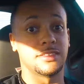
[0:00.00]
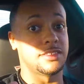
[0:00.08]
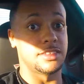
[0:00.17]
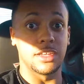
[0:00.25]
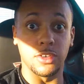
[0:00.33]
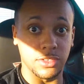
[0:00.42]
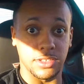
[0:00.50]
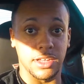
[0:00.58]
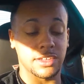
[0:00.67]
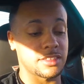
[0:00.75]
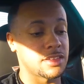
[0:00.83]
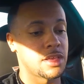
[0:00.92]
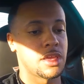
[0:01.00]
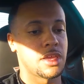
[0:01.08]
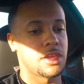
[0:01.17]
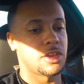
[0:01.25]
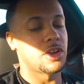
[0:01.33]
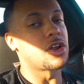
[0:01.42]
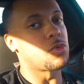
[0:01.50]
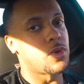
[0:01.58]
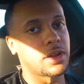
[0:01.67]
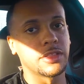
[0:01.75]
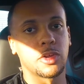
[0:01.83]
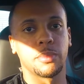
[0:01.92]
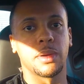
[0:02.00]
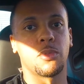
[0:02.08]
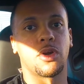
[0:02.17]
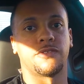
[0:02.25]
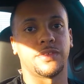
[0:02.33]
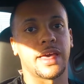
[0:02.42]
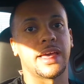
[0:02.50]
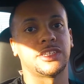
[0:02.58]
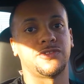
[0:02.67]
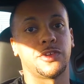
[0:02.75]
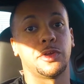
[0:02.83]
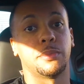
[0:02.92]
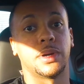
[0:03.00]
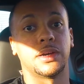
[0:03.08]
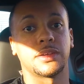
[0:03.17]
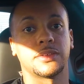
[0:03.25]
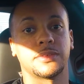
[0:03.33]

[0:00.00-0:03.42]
Z06, you're gonna want a little bit more flash for your buck.